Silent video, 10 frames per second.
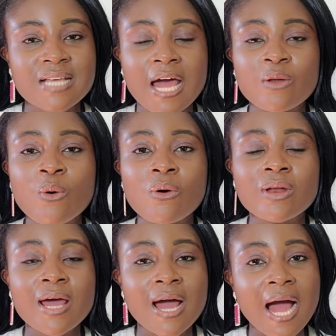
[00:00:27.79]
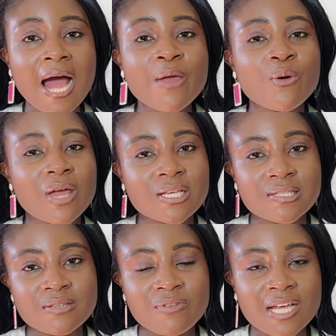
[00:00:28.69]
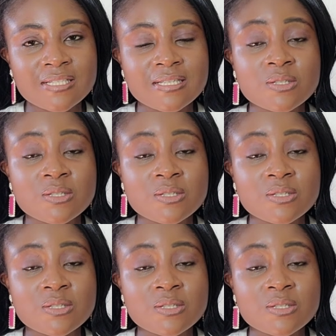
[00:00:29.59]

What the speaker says: and on iOS devices.